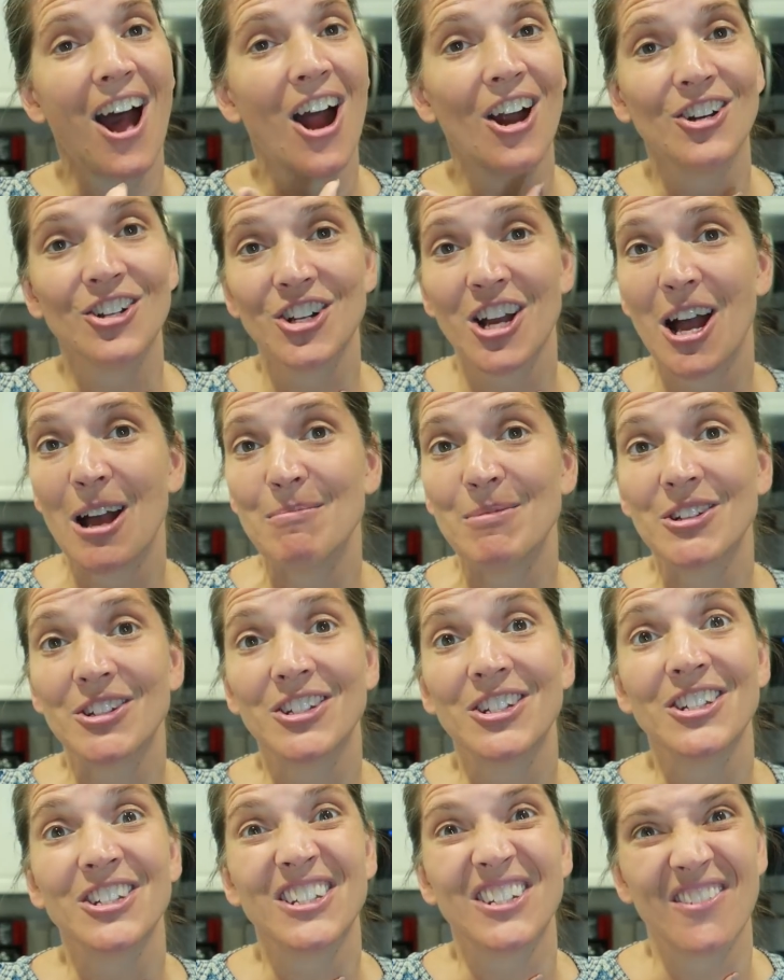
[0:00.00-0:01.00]
Our job
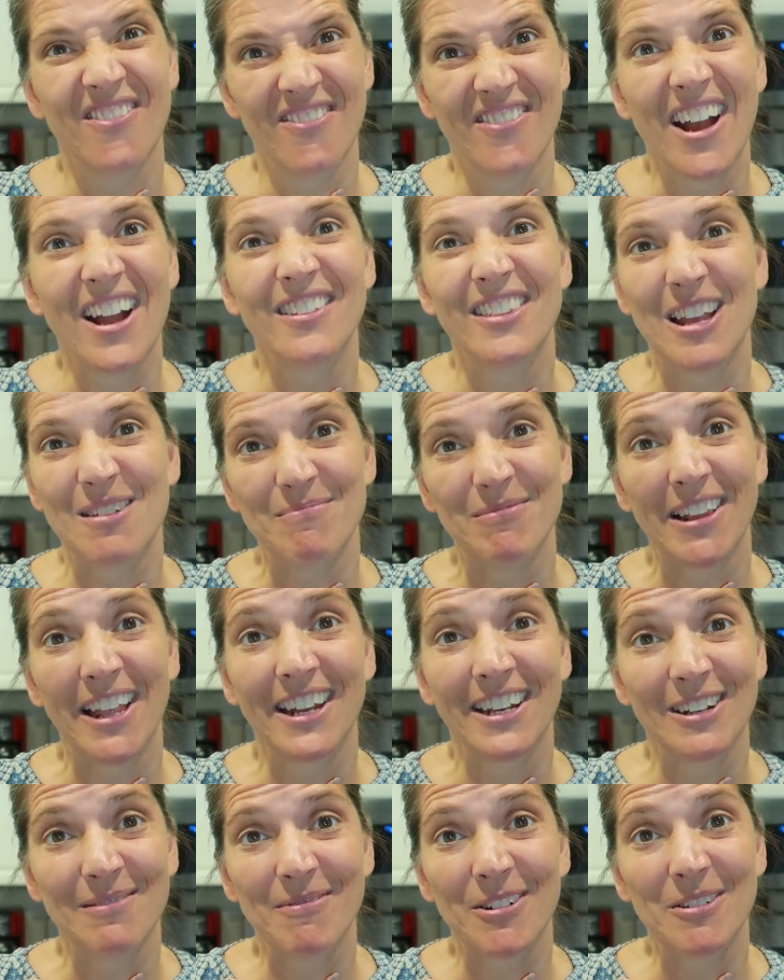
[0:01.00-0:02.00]
is just to find that
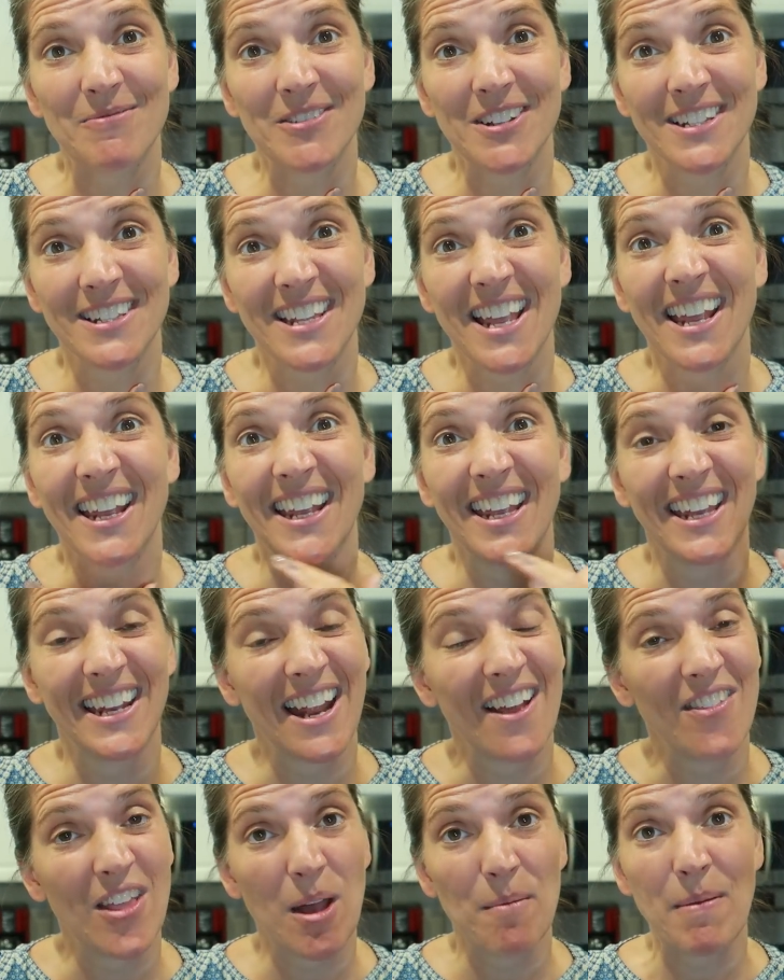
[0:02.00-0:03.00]
plan and a purpose and get
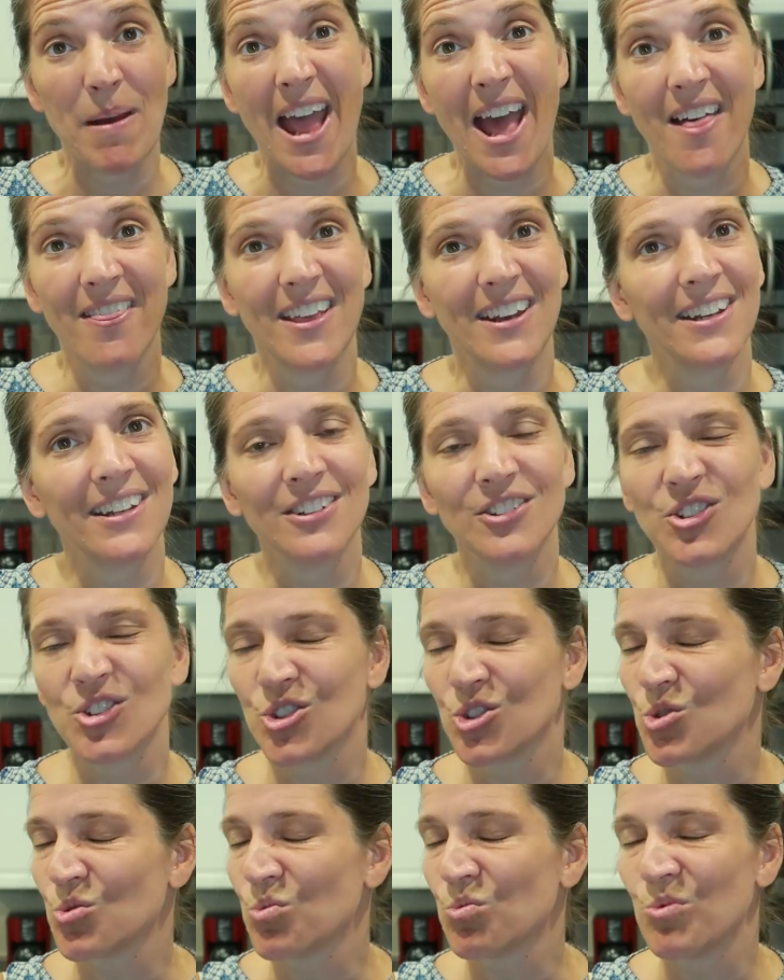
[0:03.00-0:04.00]
on that path and he'll
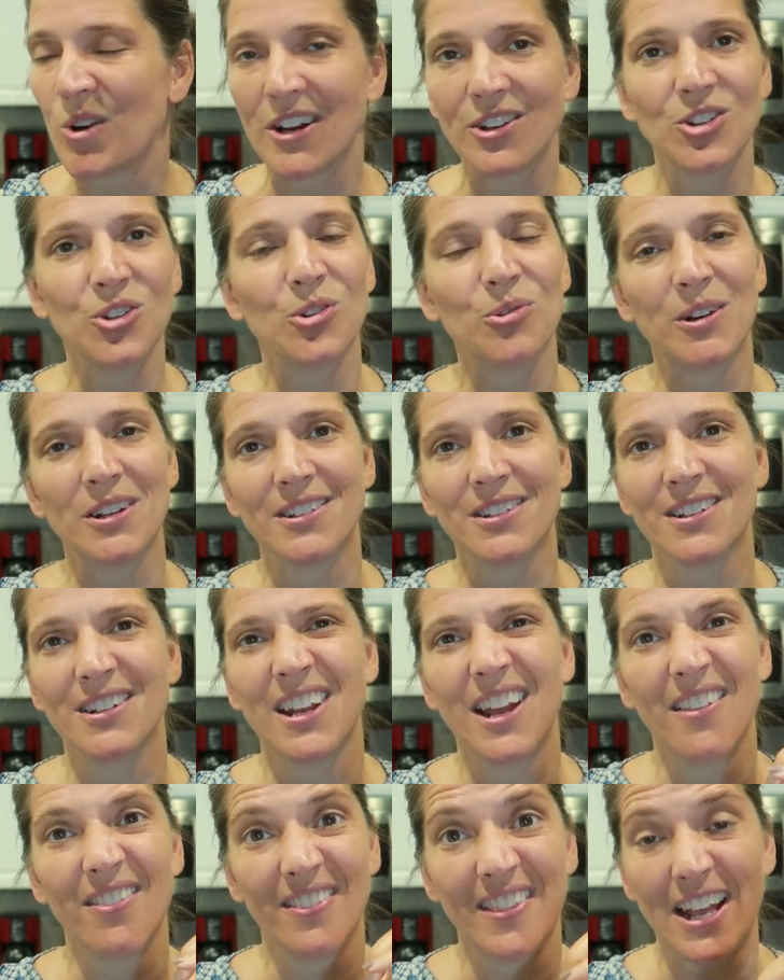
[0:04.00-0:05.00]
just direct you the rest of the
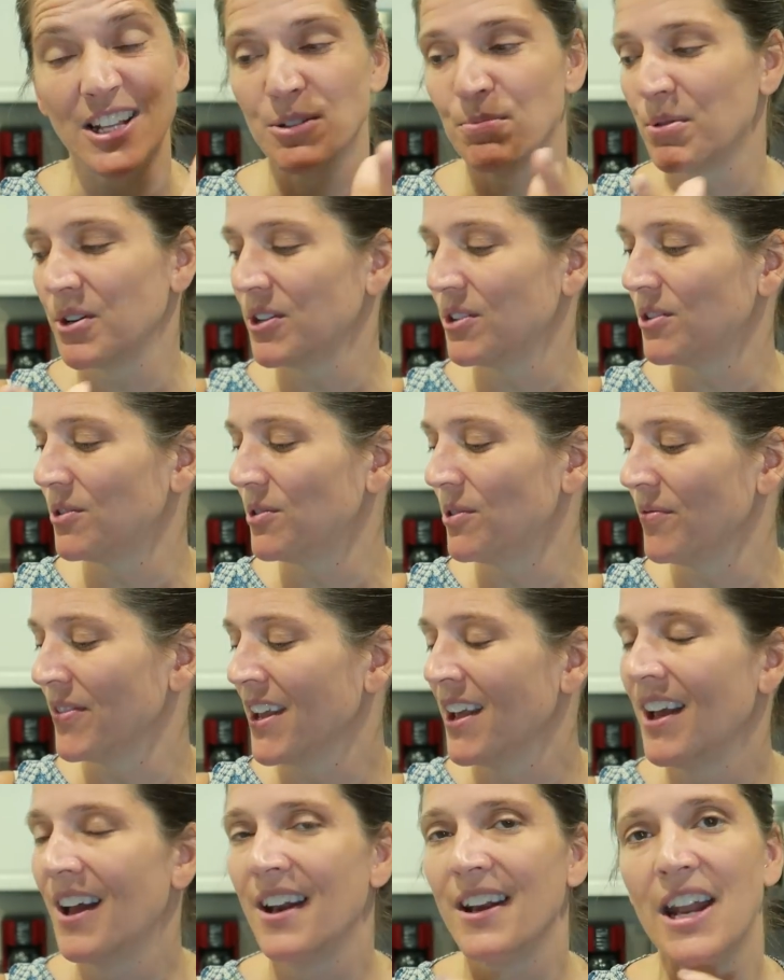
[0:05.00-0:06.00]
day. That's pretty cool.
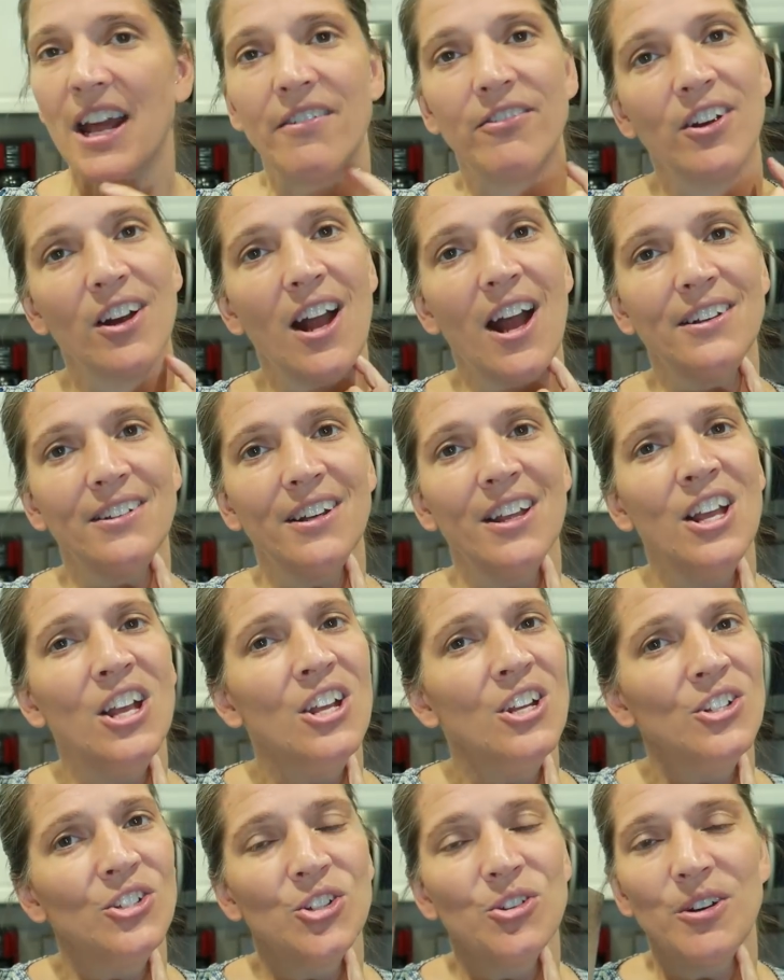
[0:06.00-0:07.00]
Not forgotten.
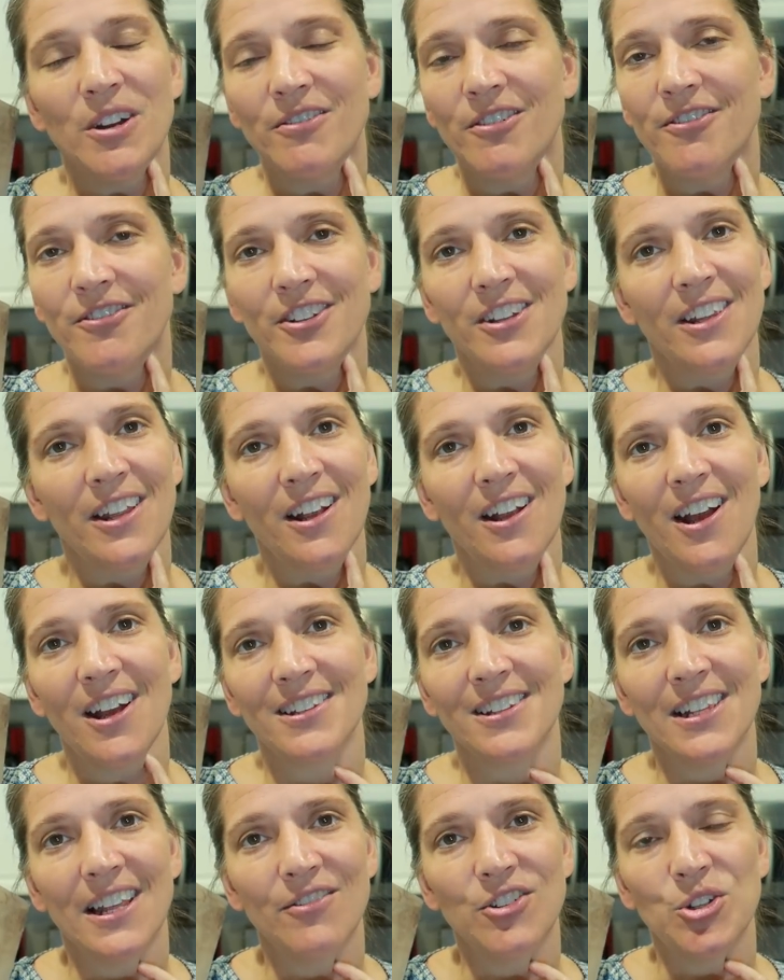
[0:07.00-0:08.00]
Don't ever feel like
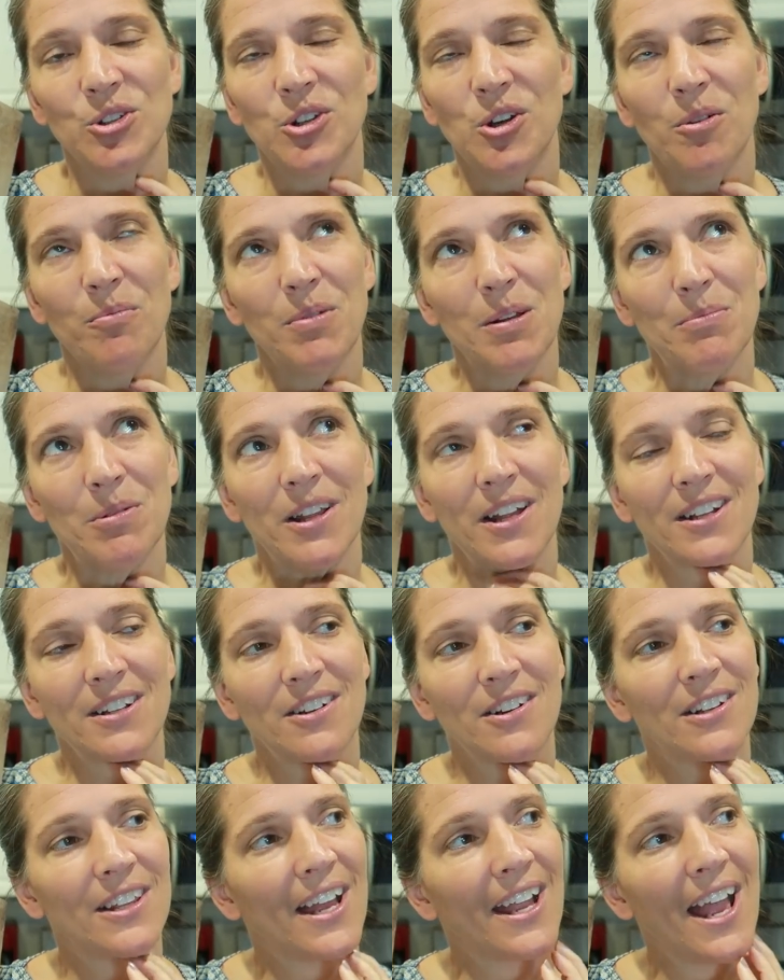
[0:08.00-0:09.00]
God's left you alone. People like
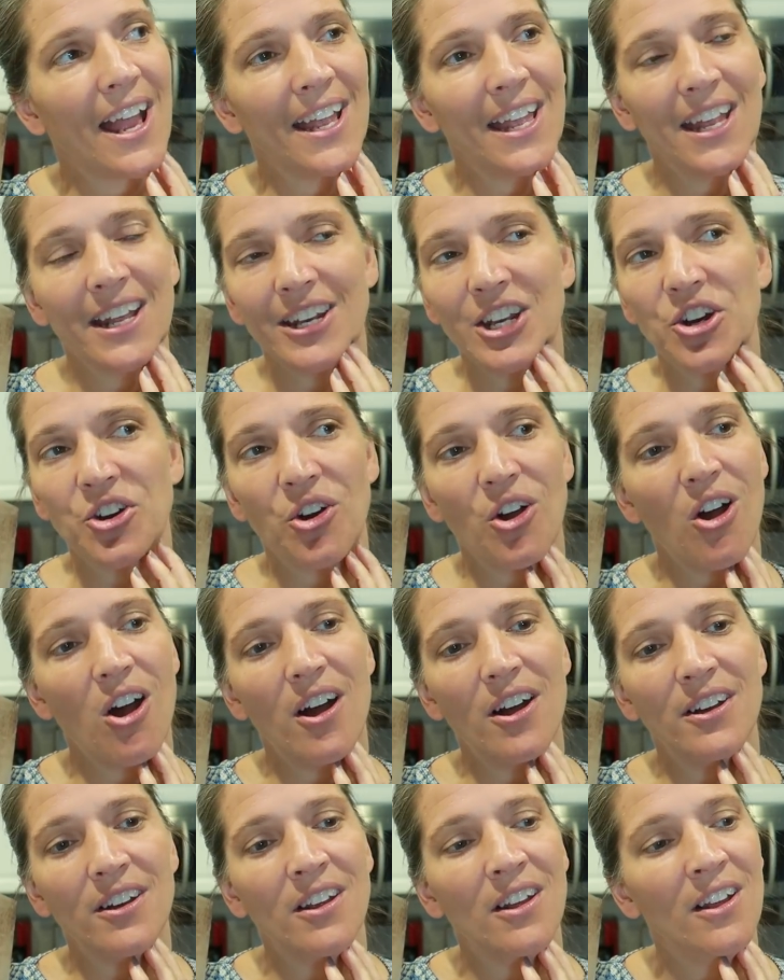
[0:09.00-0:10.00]
her like, I can't hear
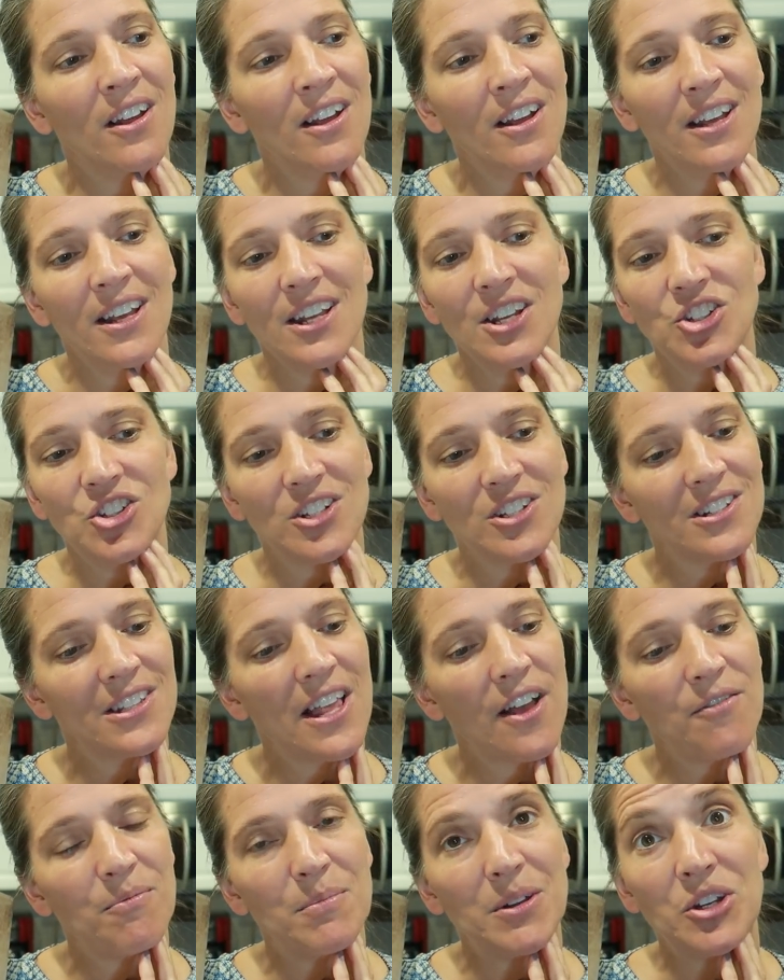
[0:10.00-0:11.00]
God. He's just
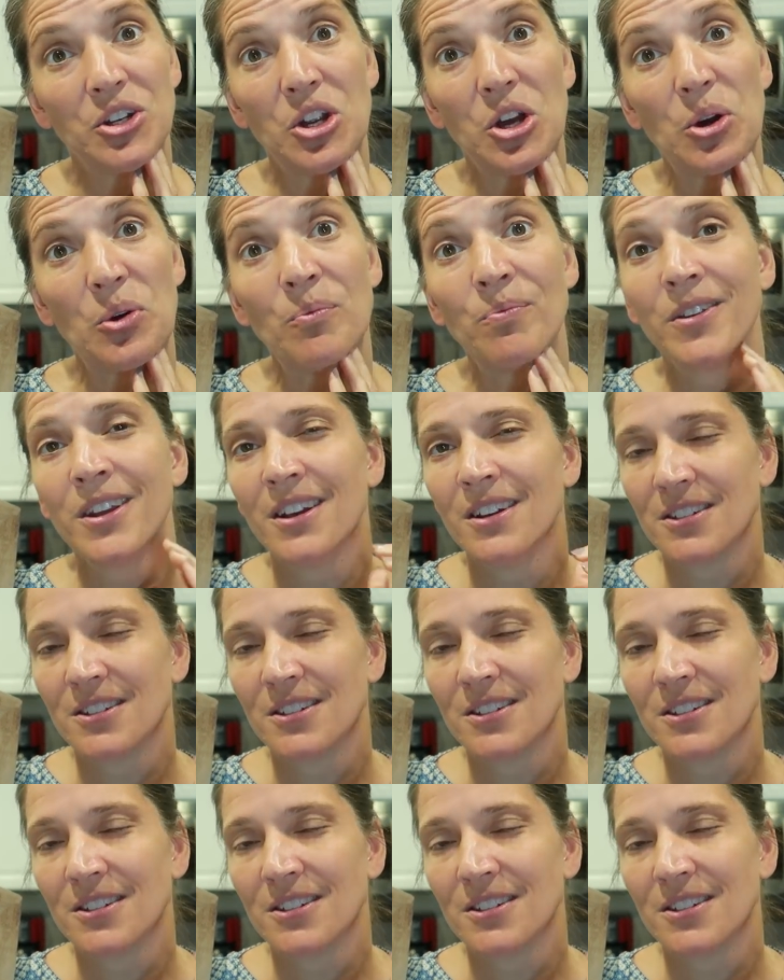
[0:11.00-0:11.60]
left me. No.